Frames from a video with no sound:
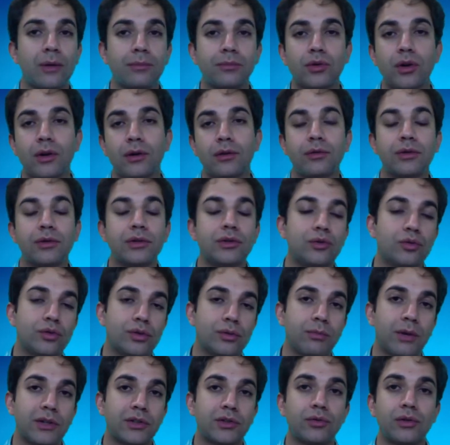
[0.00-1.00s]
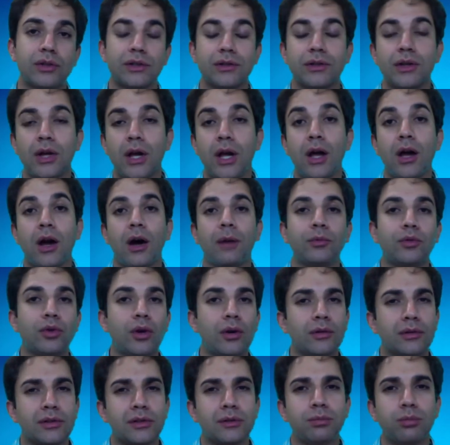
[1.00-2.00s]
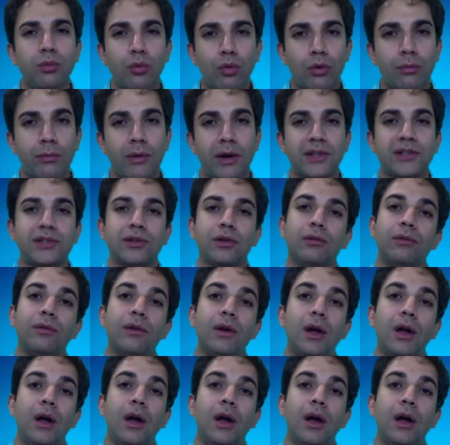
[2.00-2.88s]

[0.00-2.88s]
I'm trying to reduce my stress. I'm trying to explore myself.